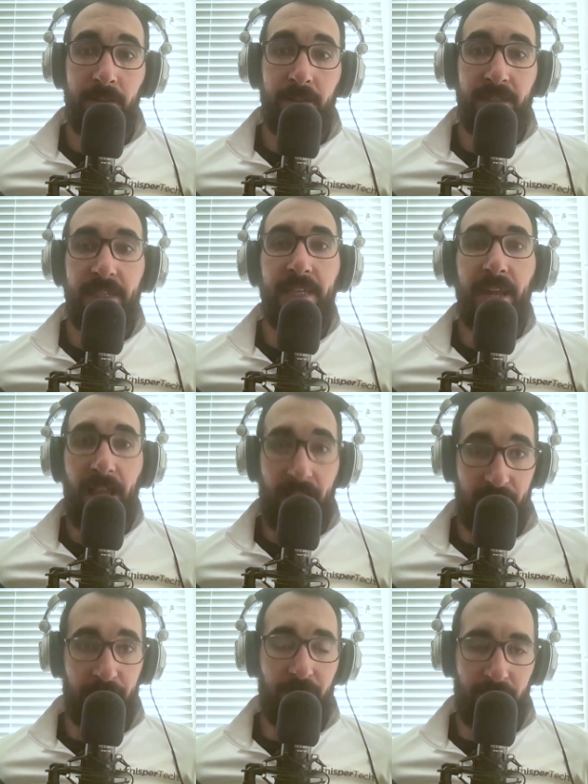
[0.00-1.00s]
get
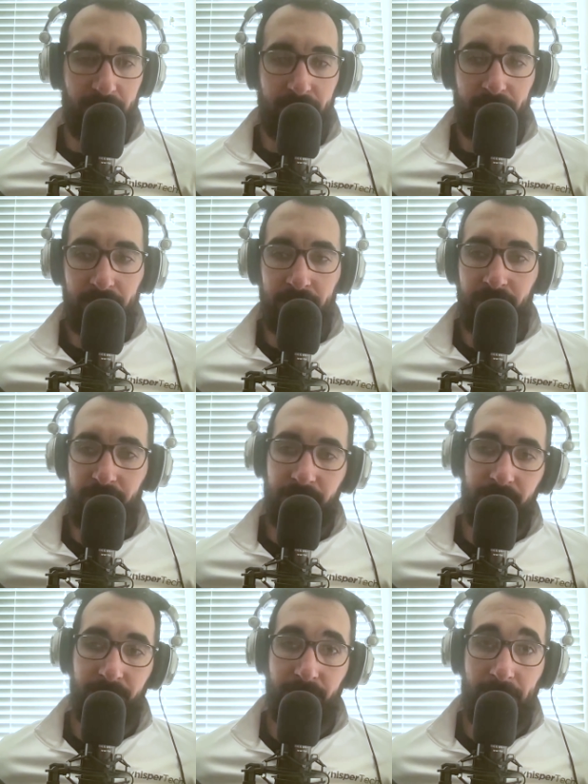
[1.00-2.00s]
ahead of things.
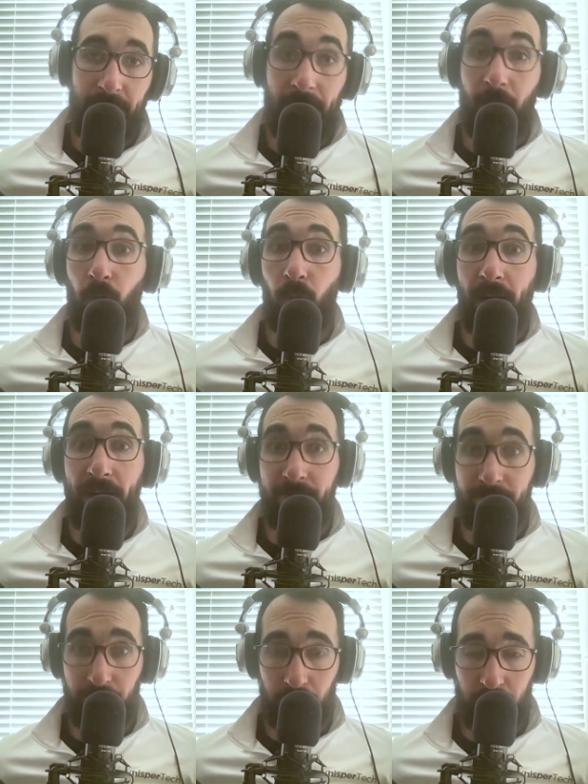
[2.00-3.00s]

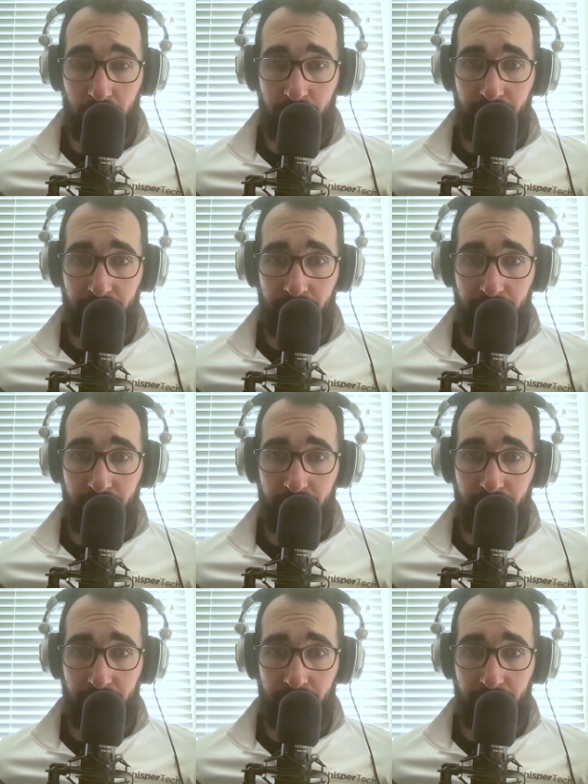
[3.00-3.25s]
However,